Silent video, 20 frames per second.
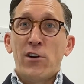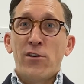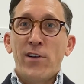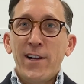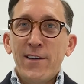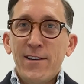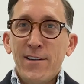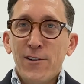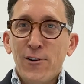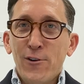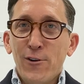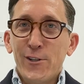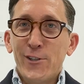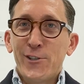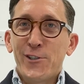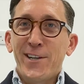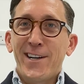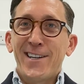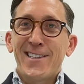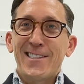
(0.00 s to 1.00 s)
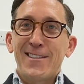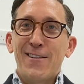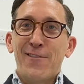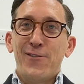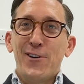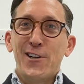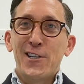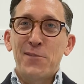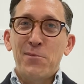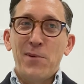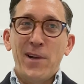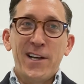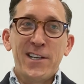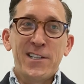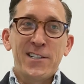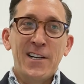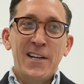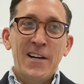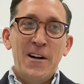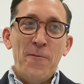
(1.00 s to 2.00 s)
creating the contracts in the first
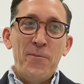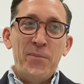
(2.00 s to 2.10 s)
place.